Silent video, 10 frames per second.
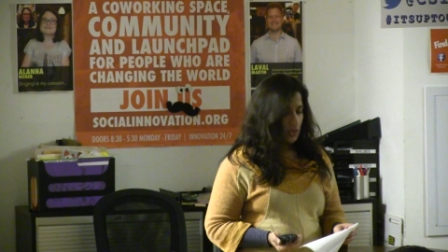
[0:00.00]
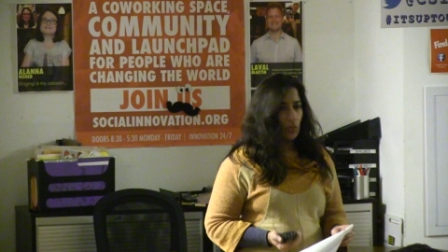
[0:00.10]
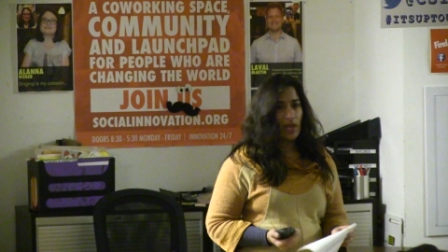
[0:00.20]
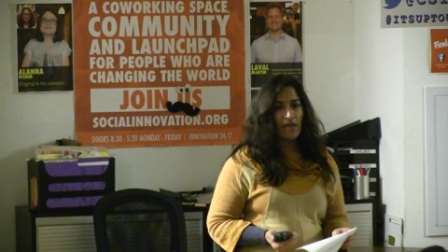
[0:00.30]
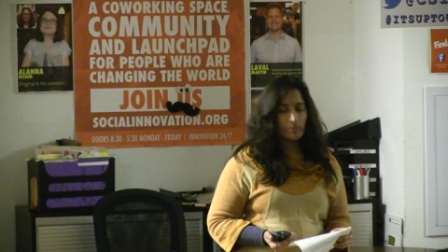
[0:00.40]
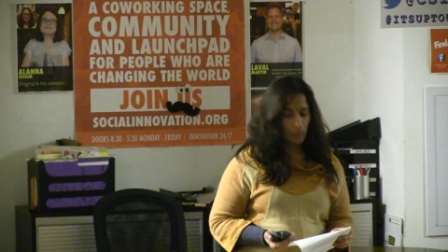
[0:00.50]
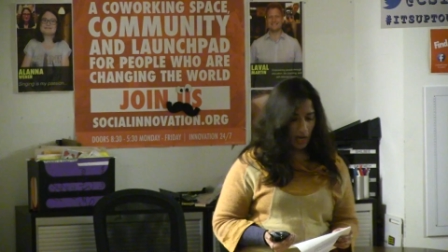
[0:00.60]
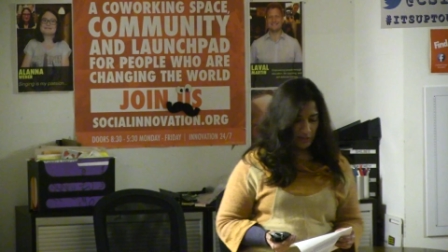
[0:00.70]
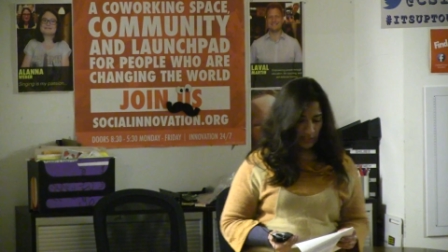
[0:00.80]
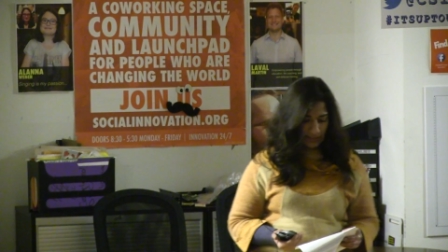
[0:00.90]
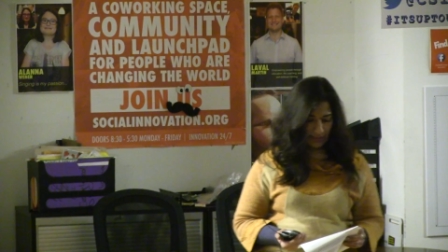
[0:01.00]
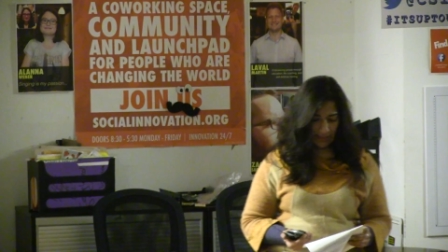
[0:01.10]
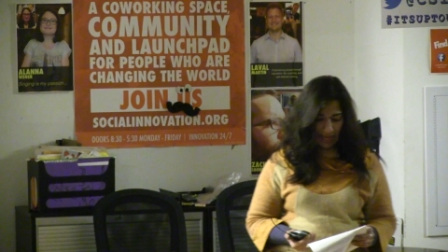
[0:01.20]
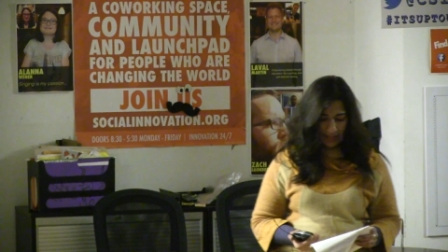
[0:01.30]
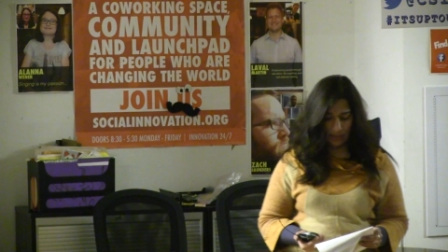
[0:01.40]
"We have a project in
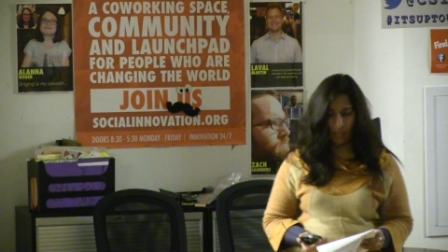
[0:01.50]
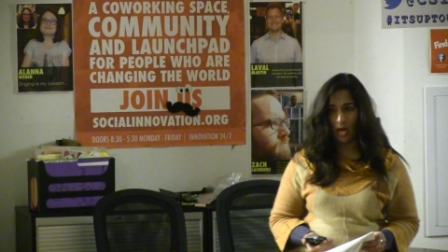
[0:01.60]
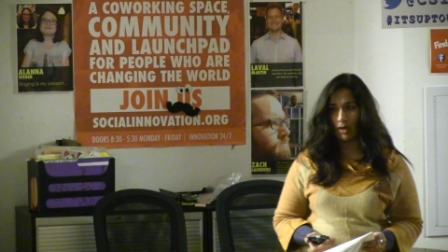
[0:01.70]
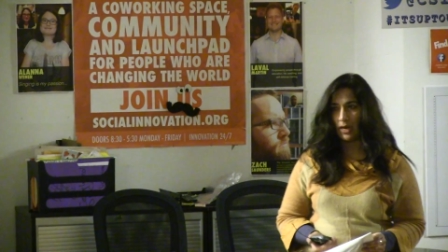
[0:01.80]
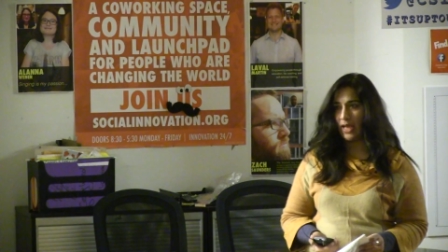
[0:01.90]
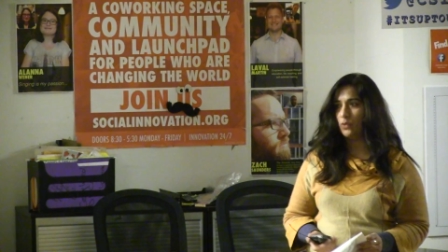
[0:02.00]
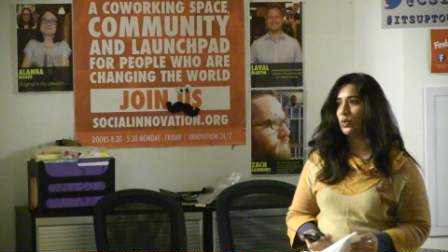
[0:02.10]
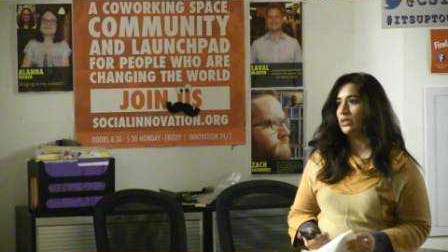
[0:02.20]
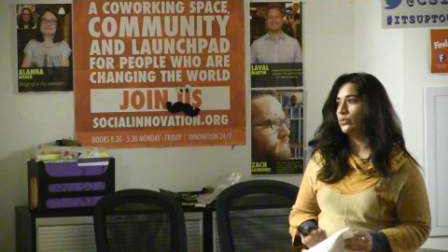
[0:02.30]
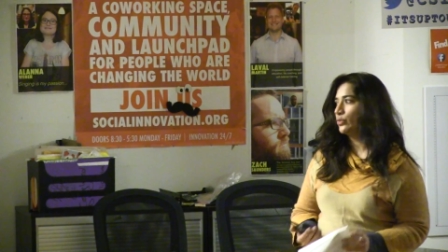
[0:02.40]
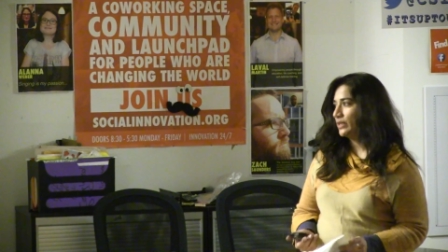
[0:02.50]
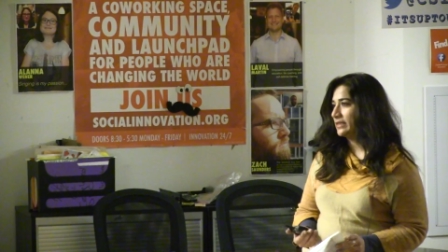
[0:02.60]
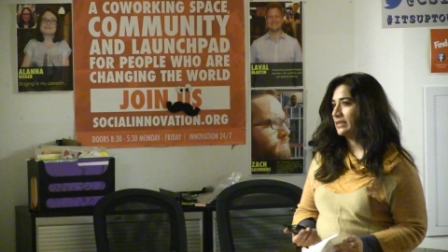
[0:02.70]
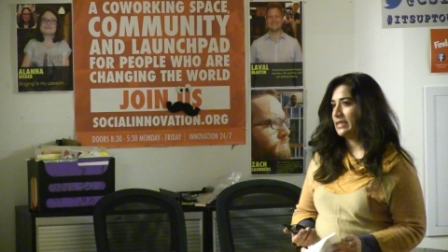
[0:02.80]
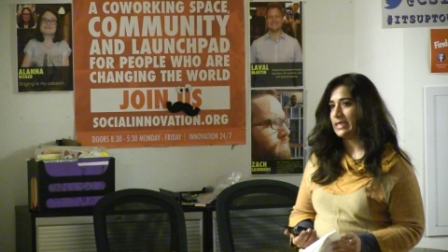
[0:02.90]
Zanzibar and we
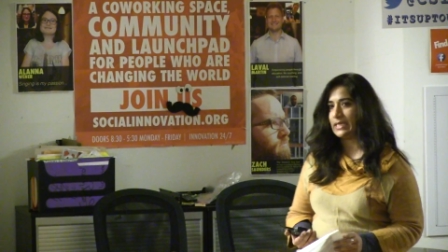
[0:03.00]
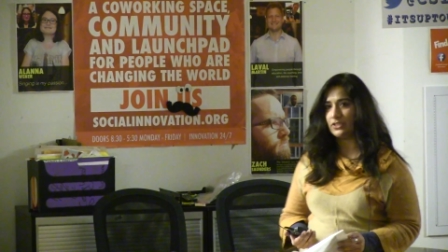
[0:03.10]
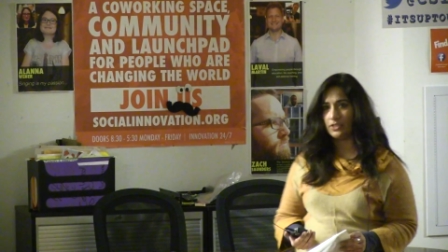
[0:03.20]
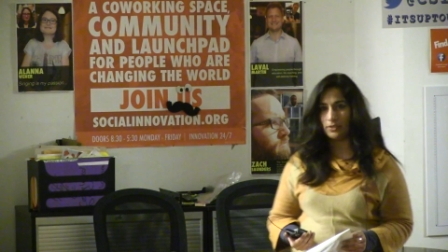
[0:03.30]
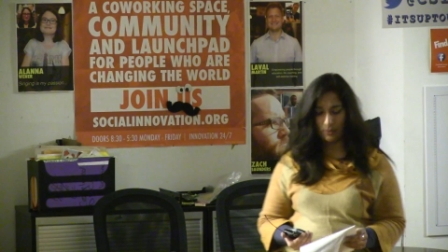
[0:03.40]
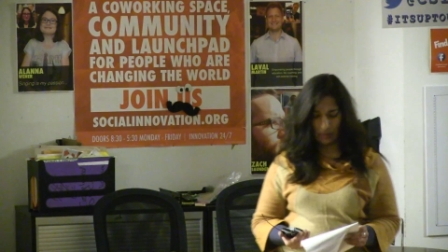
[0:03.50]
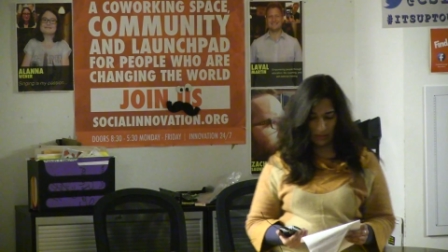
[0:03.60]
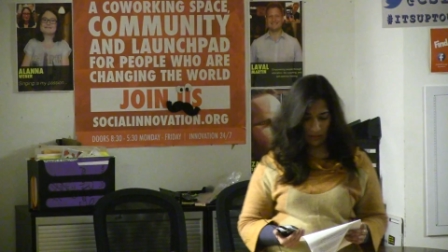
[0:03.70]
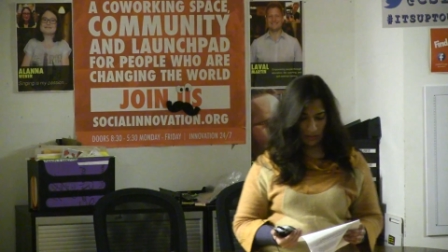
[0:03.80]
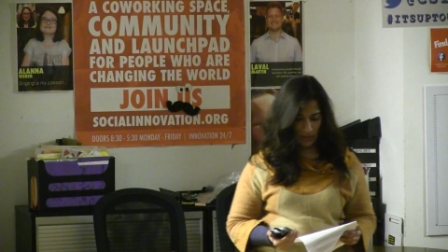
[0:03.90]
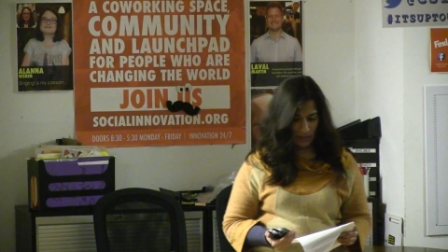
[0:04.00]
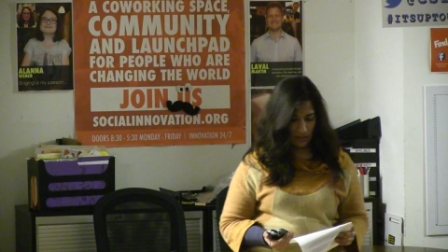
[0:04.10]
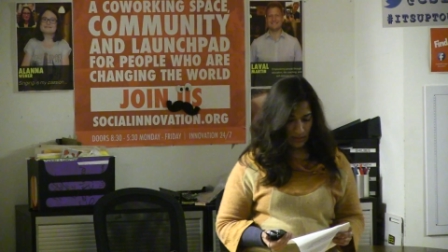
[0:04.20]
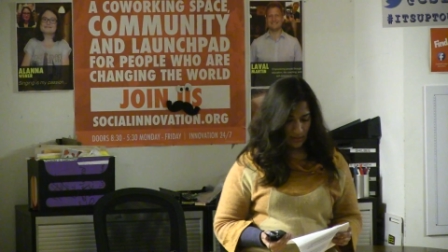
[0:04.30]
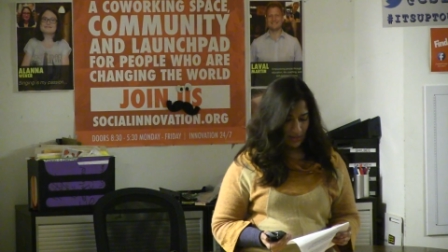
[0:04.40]
really need you."
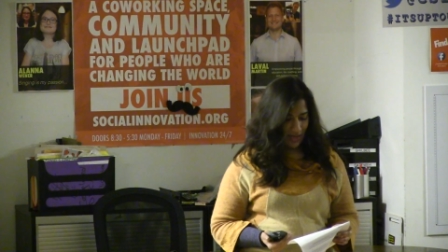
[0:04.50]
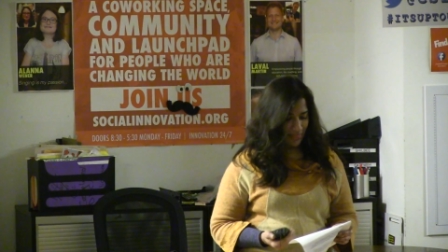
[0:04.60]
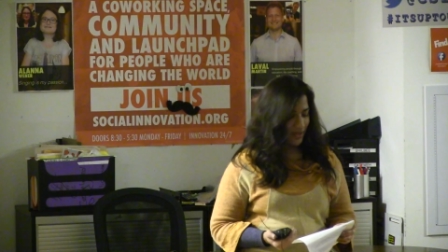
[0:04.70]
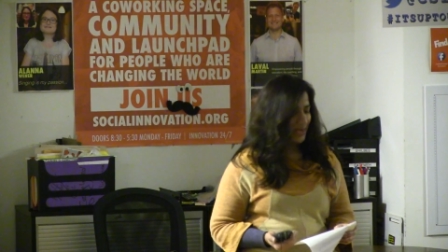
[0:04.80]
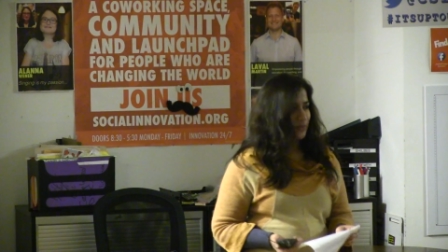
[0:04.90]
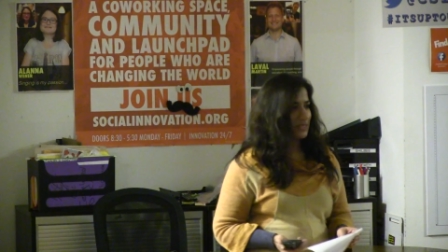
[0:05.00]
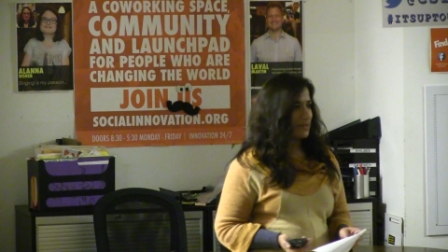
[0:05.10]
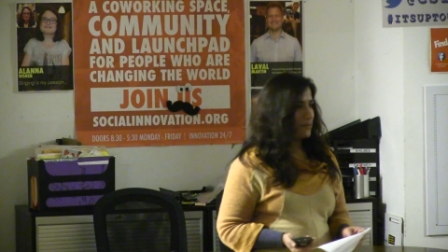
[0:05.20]
I thought I was